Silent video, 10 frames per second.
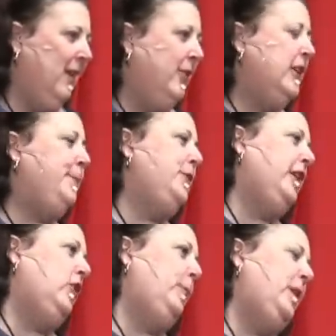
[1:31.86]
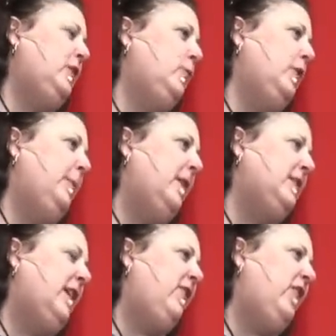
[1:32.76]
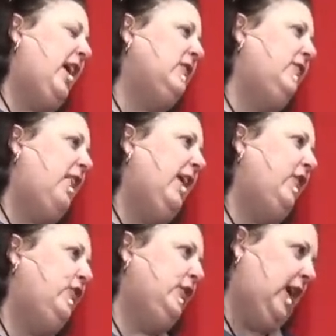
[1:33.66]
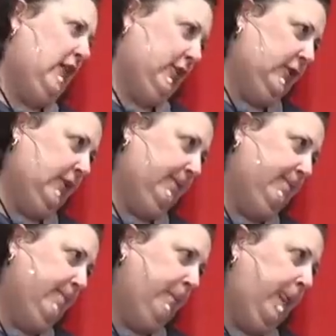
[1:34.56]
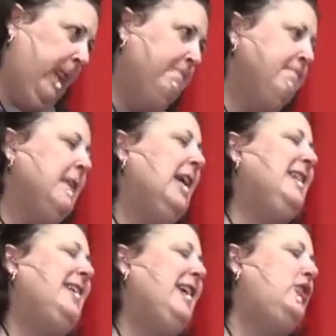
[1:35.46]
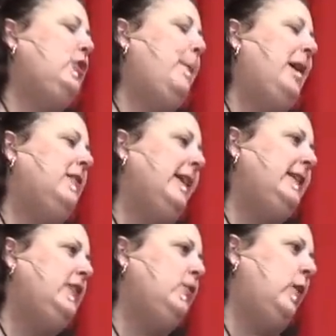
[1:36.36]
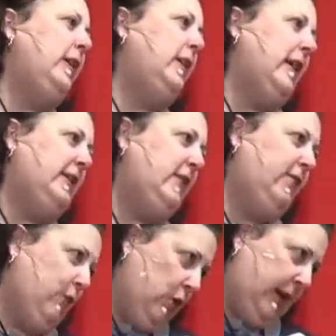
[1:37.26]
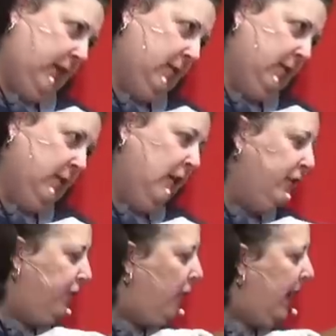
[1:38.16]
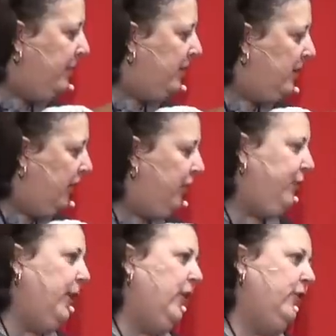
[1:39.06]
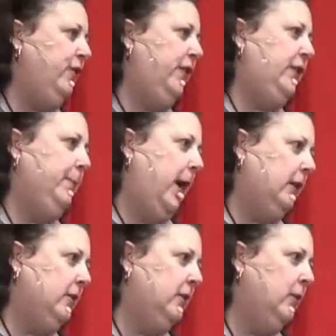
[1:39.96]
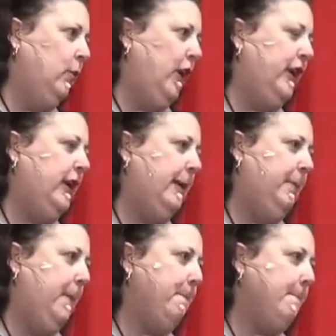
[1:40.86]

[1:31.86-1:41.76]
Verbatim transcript: This particular piece is worth about $7,500. It dates to about 1920 to 1940. The frame is another 350 bucks. Where do you keep it?